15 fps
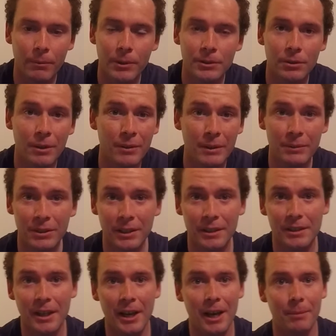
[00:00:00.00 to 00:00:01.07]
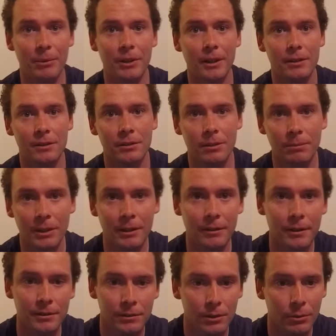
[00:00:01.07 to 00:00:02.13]
We still haven't even seen his camp yet, so I'm
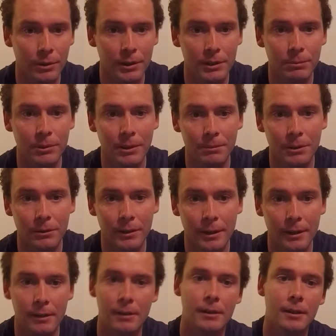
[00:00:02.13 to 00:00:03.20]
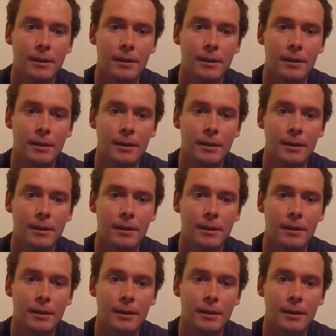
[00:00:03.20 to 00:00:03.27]
curious to know what he's been up to there.